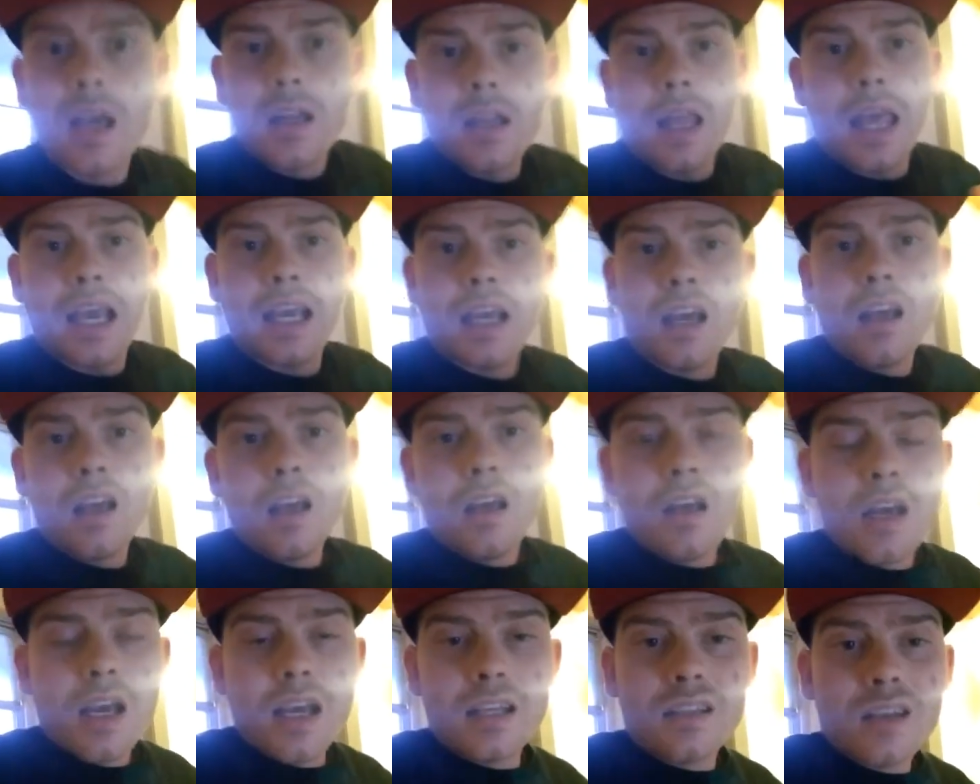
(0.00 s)
Like,
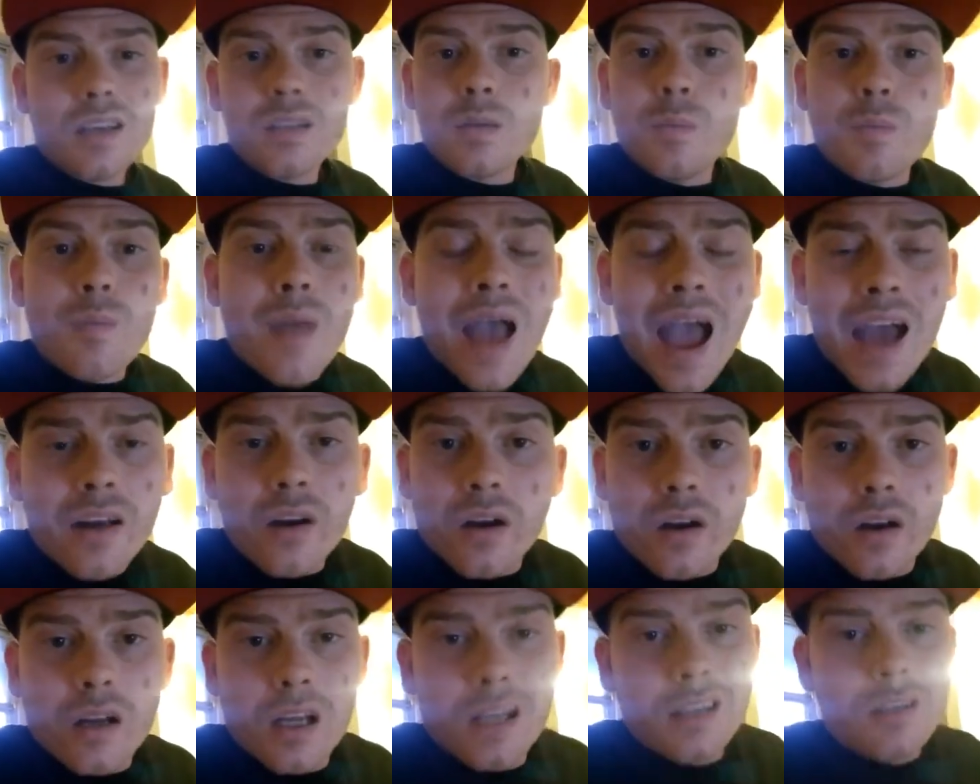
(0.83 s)
it doesn't
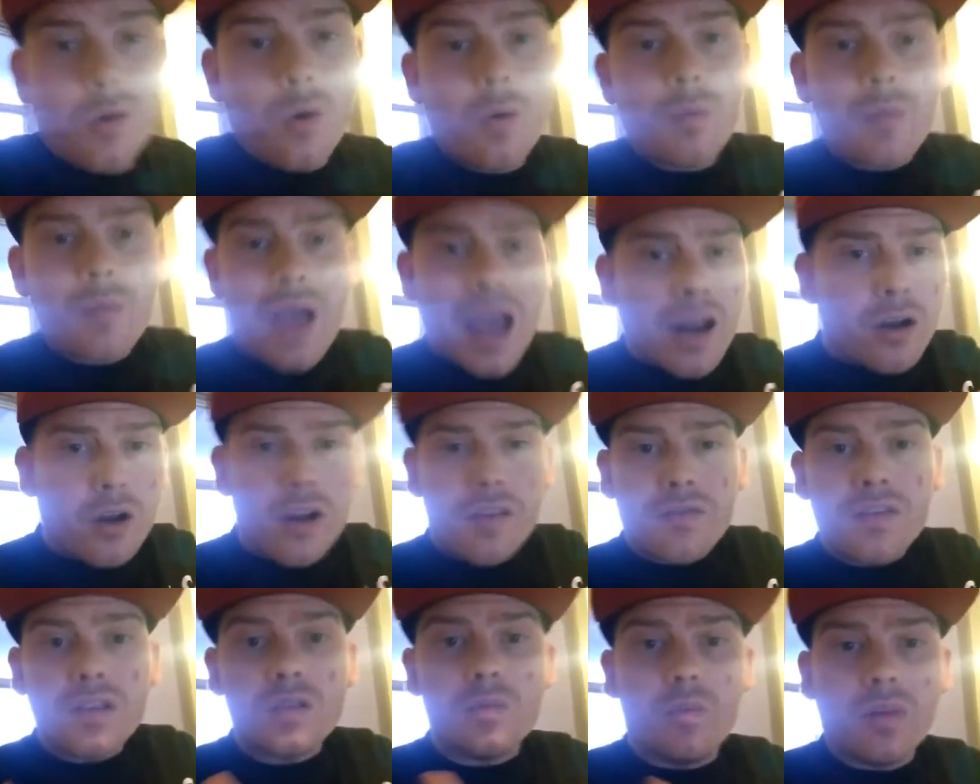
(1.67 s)
matter. It don't matter
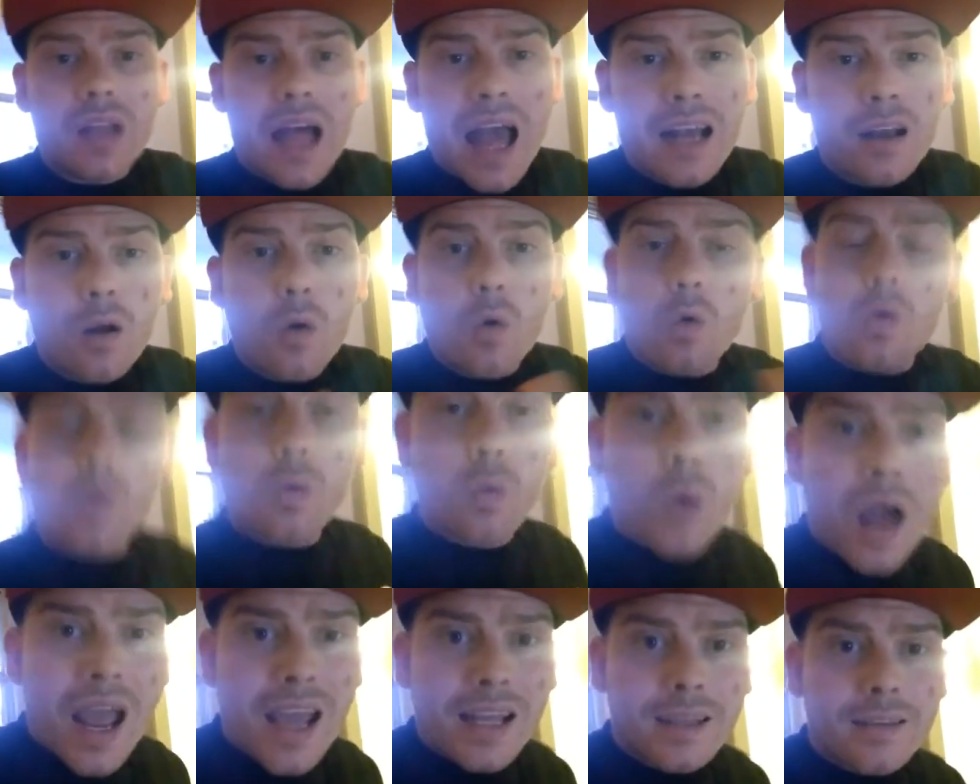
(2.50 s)
if he's black or
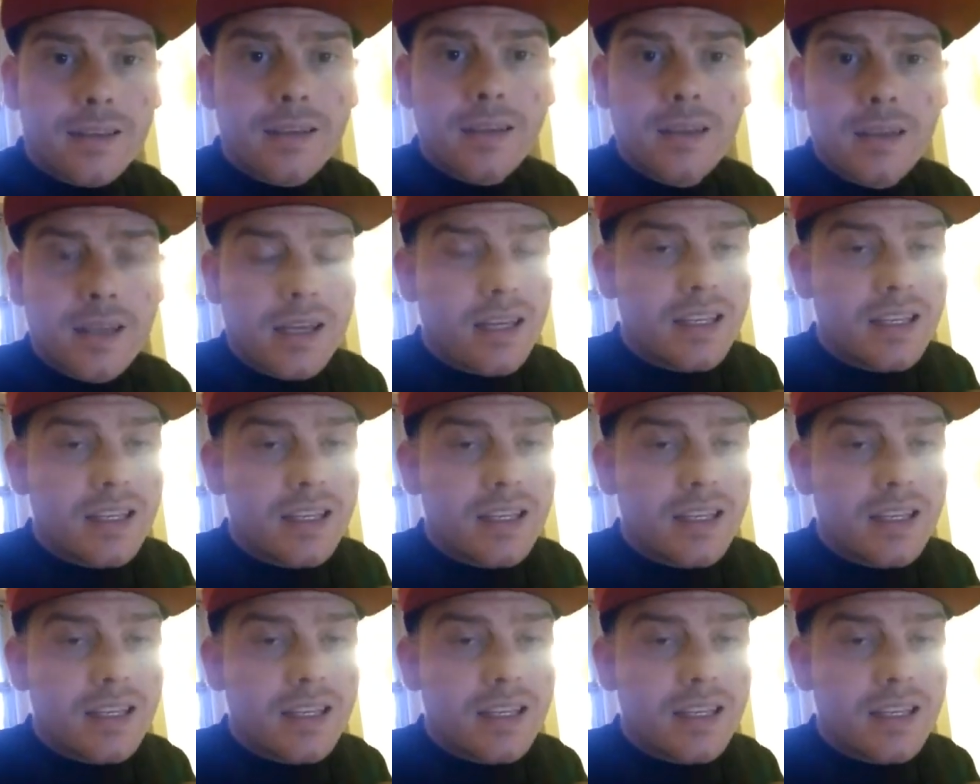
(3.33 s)
white.